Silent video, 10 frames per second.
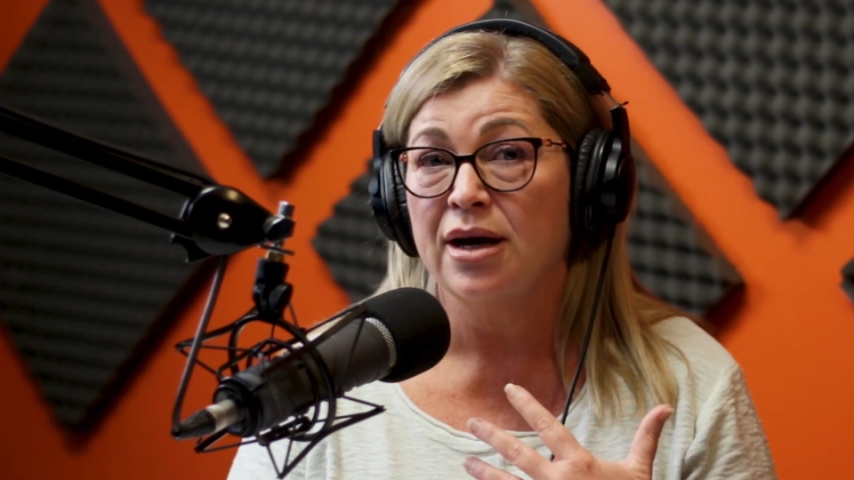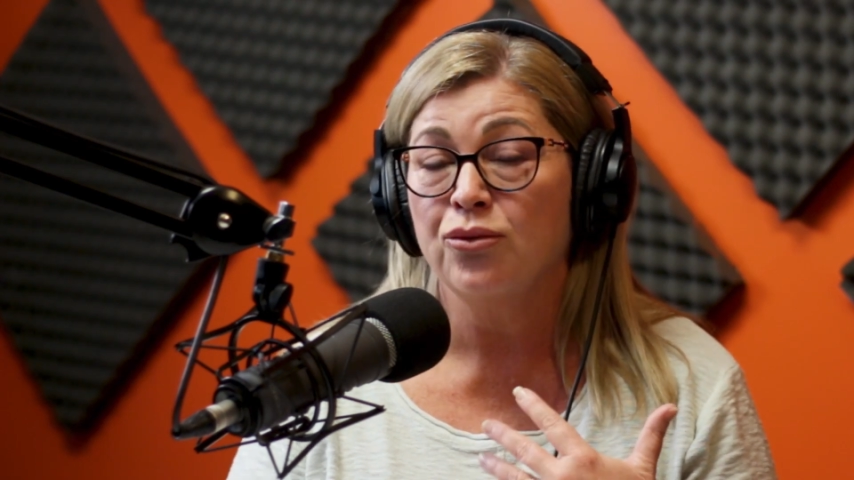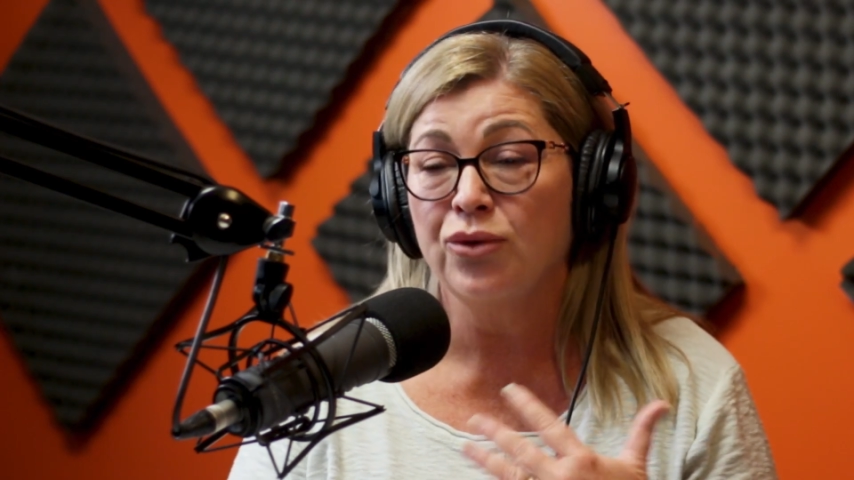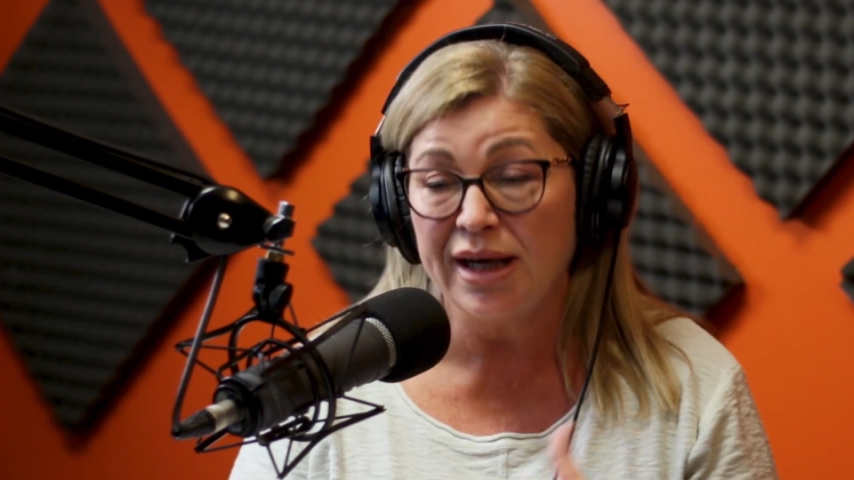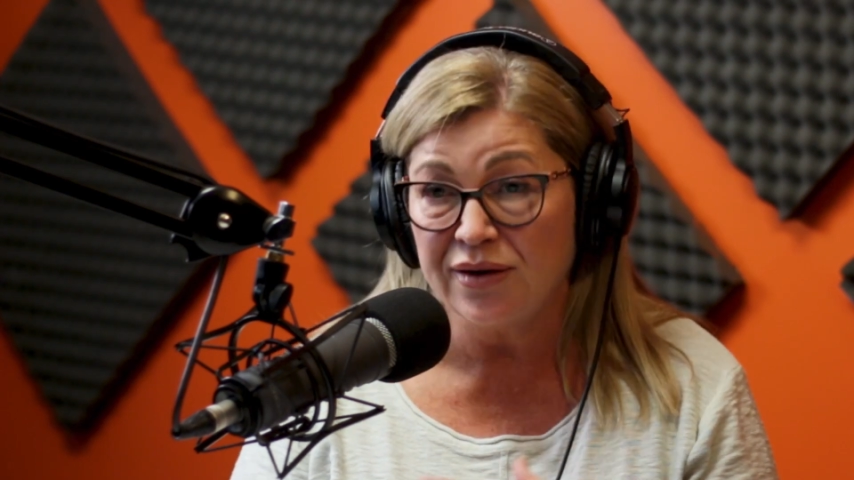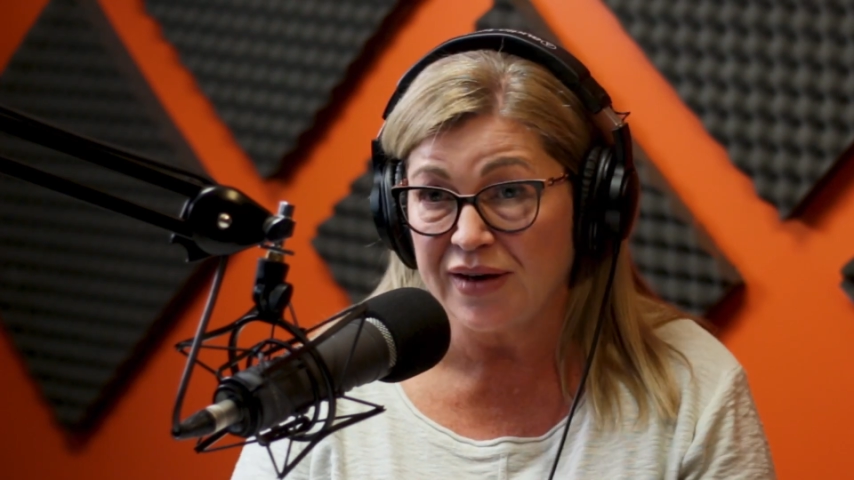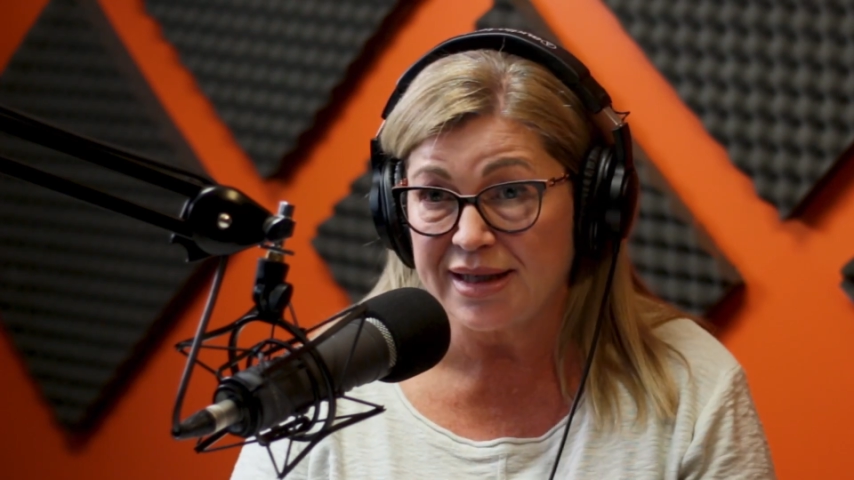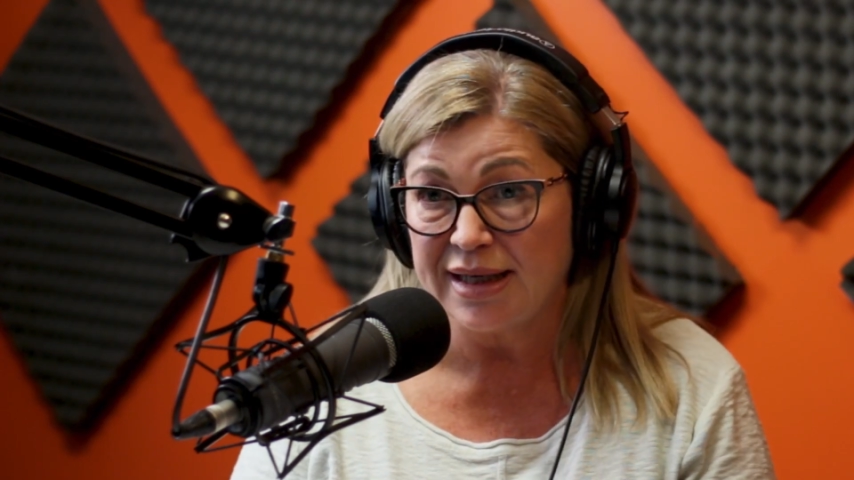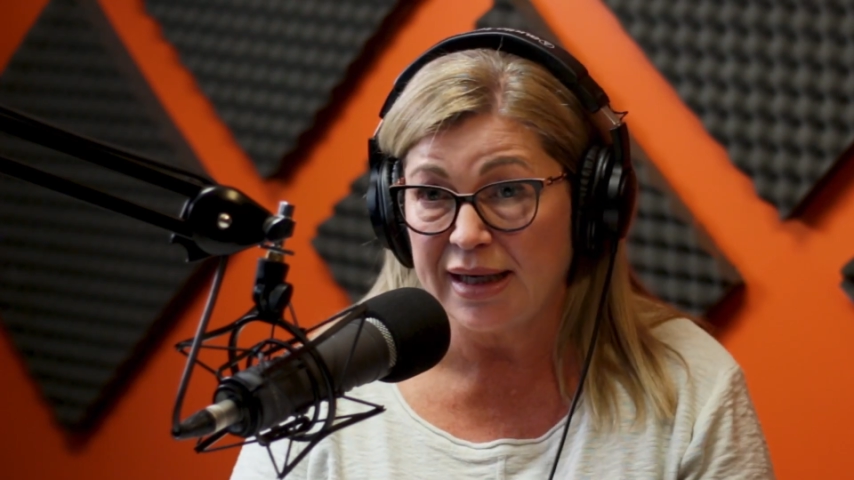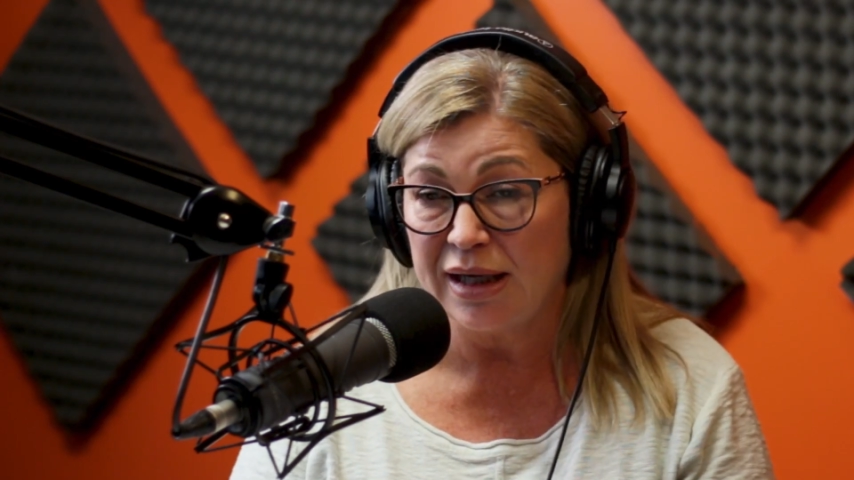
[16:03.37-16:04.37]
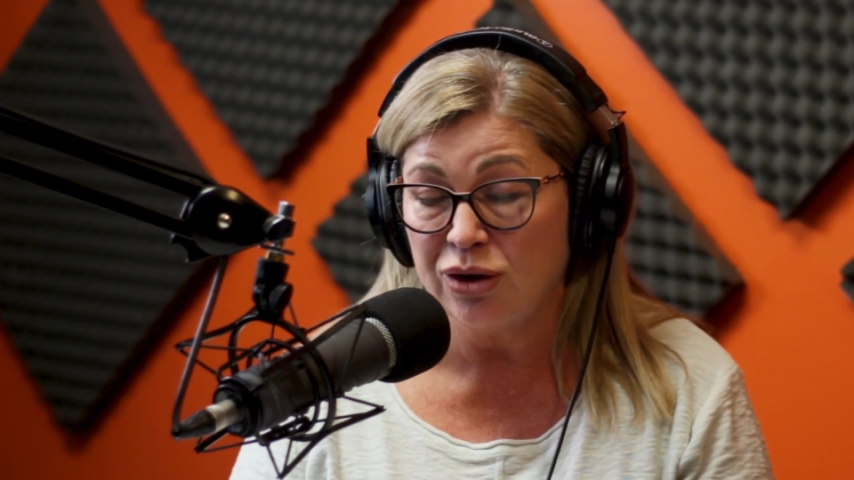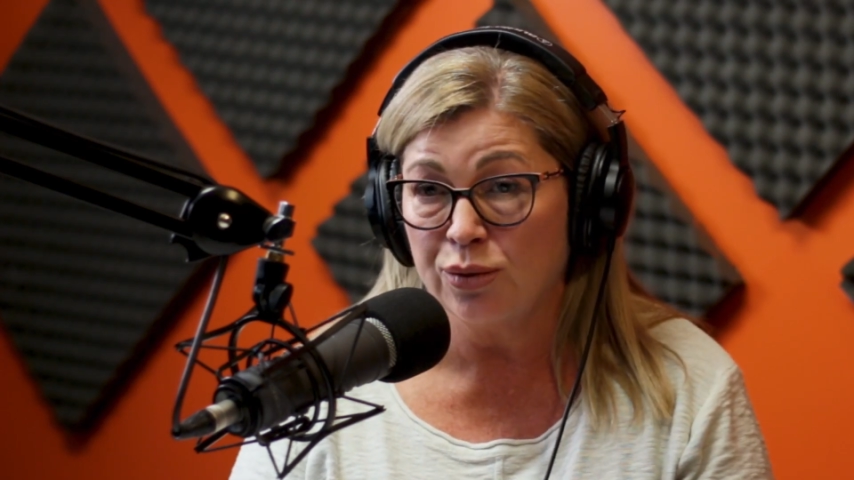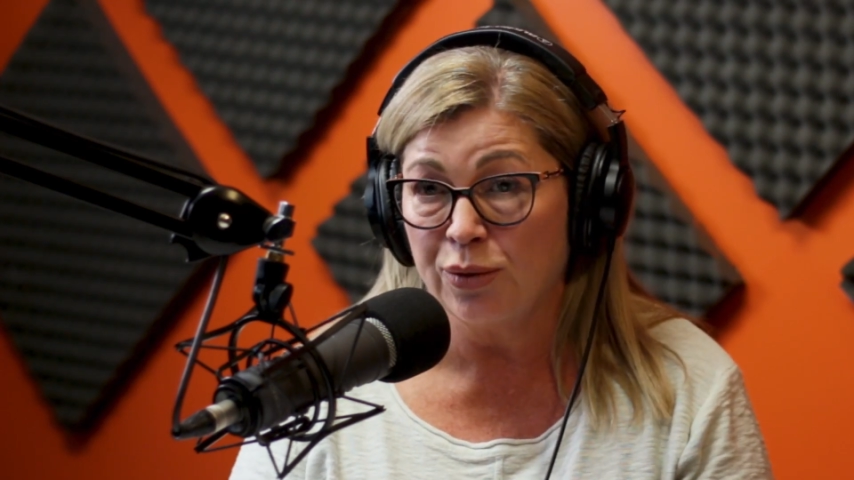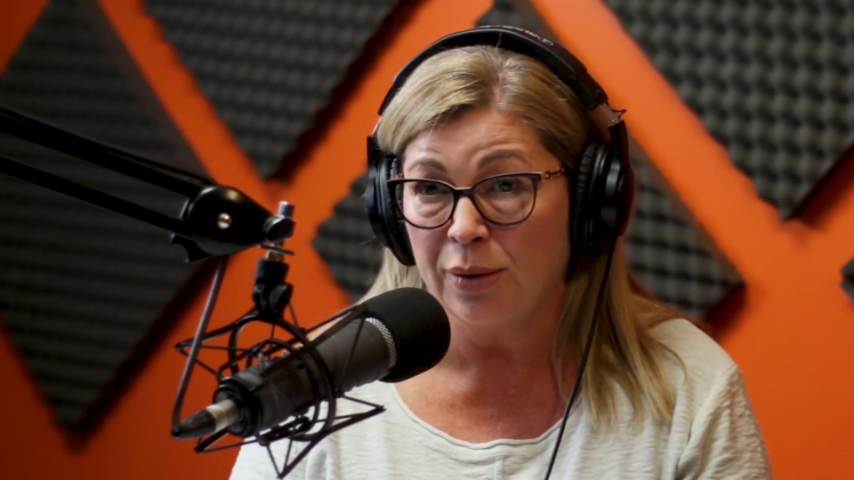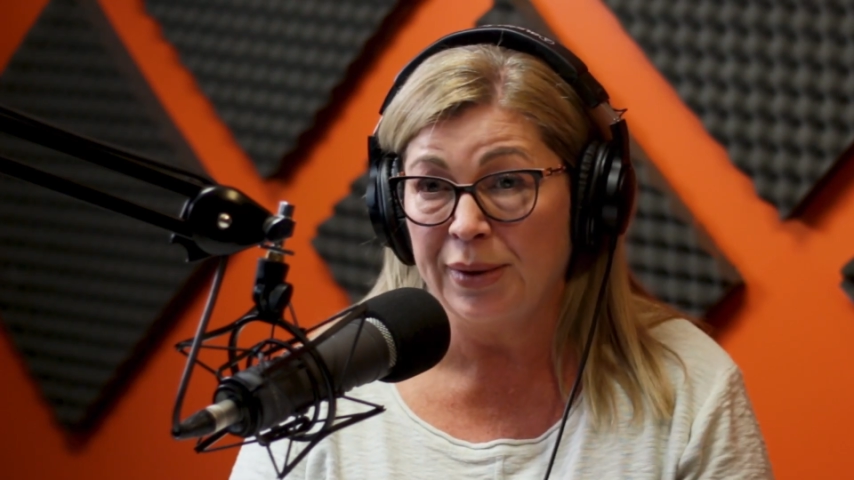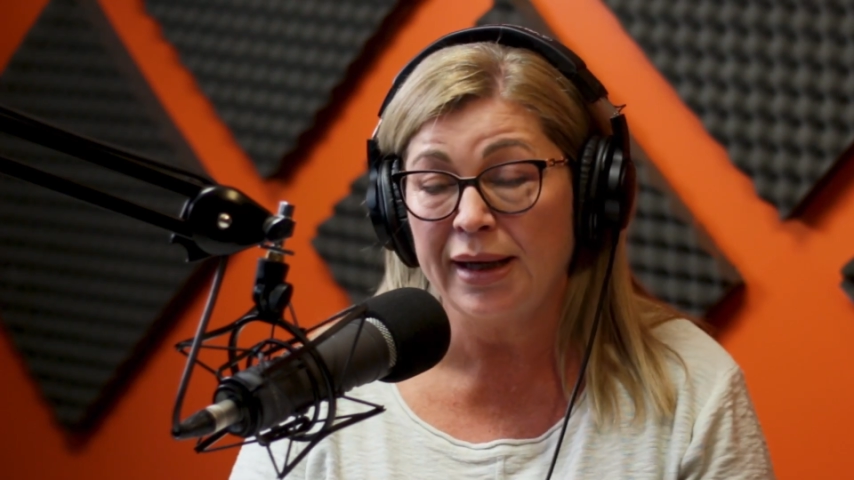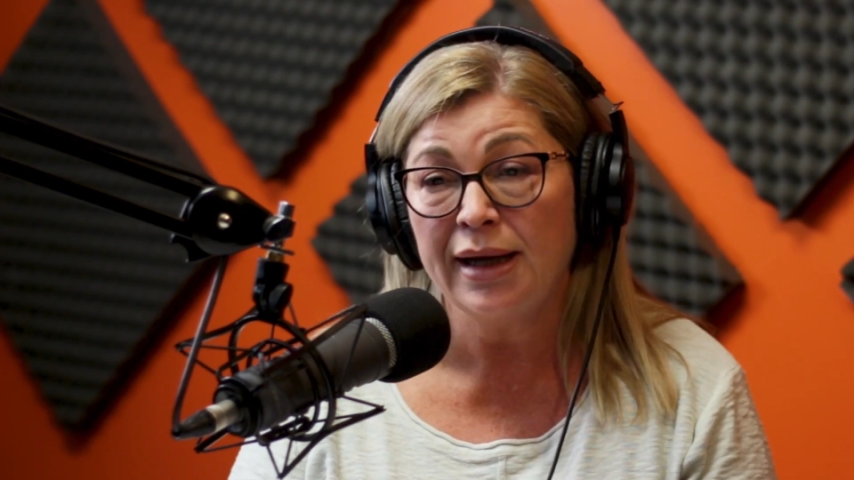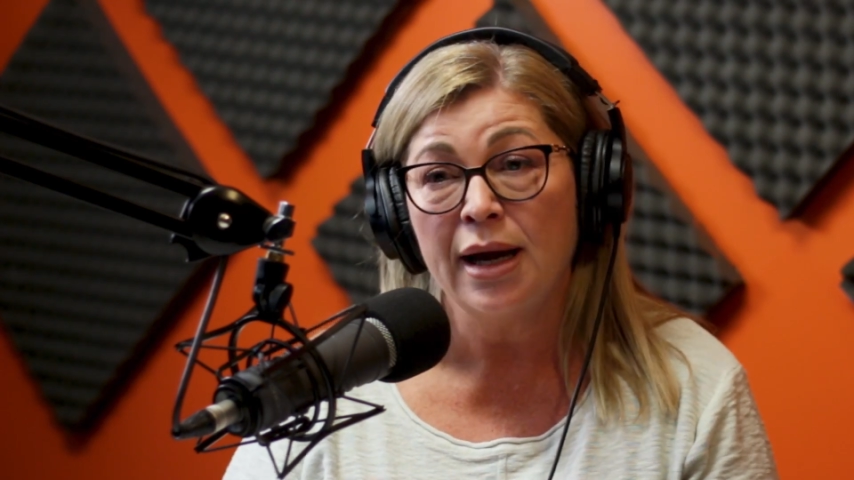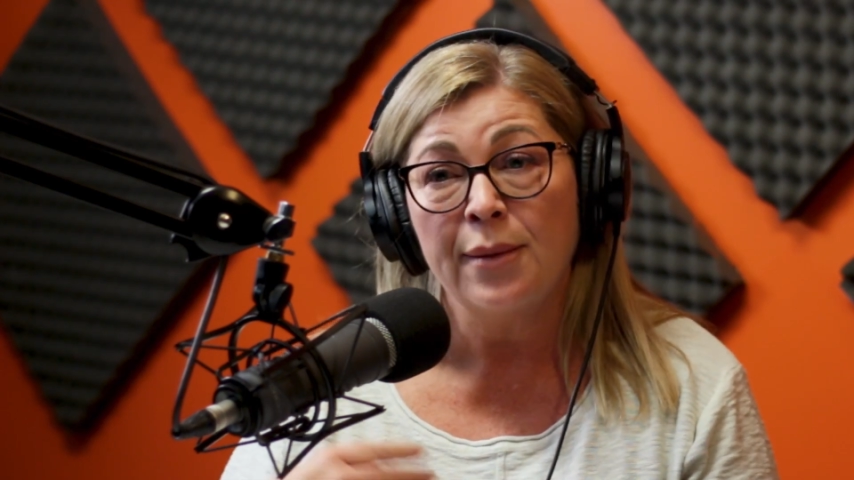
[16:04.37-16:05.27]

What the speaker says: reinvesting in your property,